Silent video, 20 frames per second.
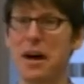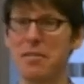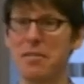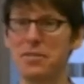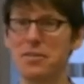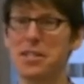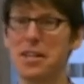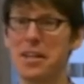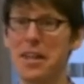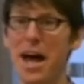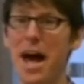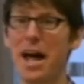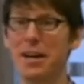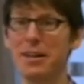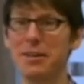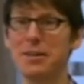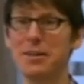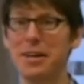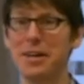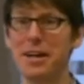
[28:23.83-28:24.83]
I've seen that.
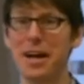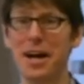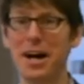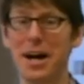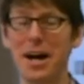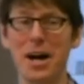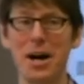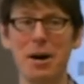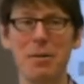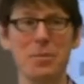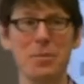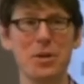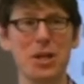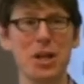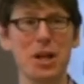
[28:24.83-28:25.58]
Okay. Um,